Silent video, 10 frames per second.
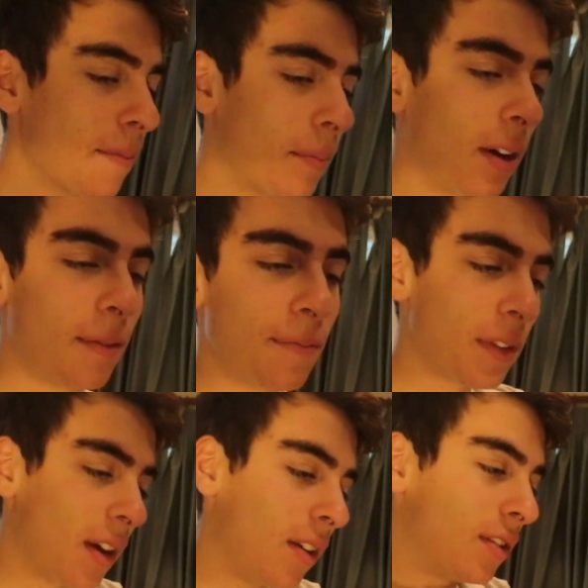but
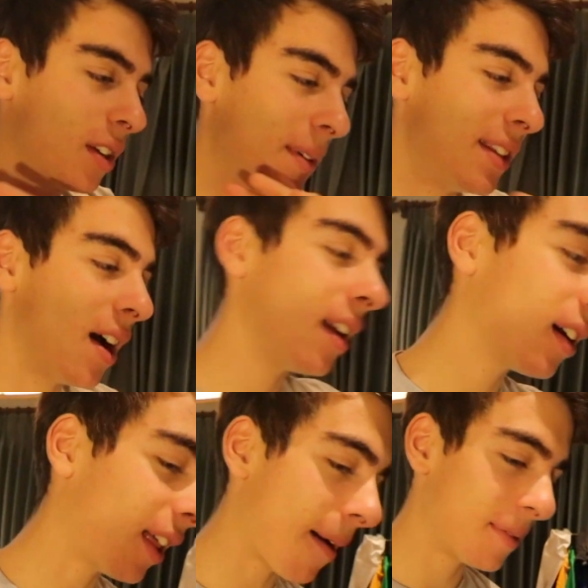there's gonna be a ton of
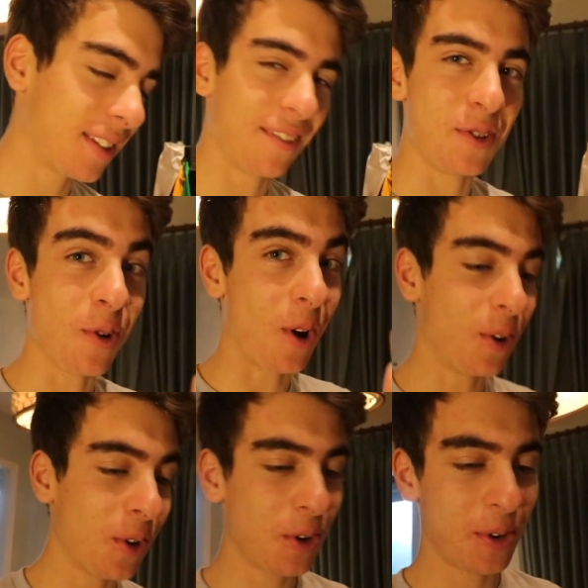collab and stuff. You
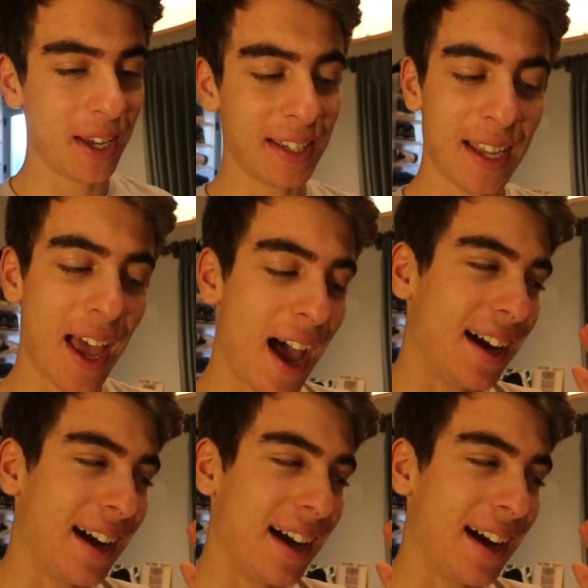all know who he is.